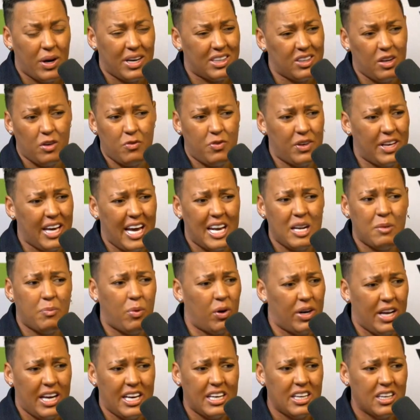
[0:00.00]
don't think
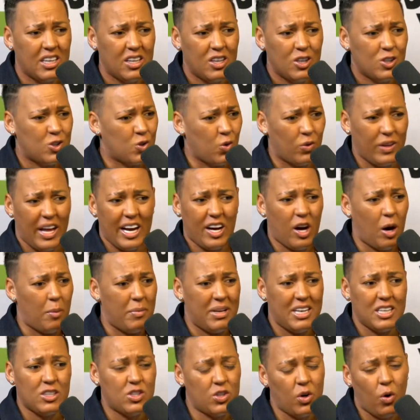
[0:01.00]
anybody saw that coming
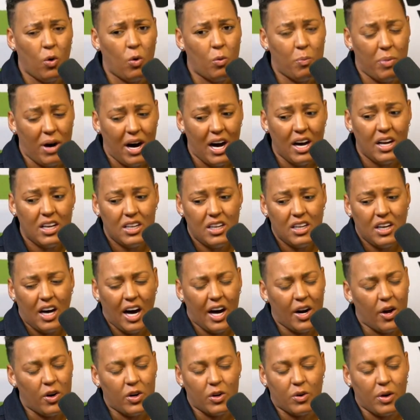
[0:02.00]
at all, but I
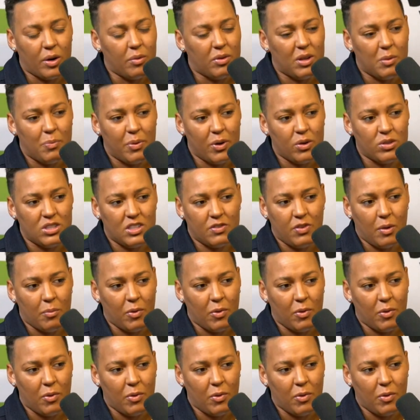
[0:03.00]
don't agree with the boos, if I'm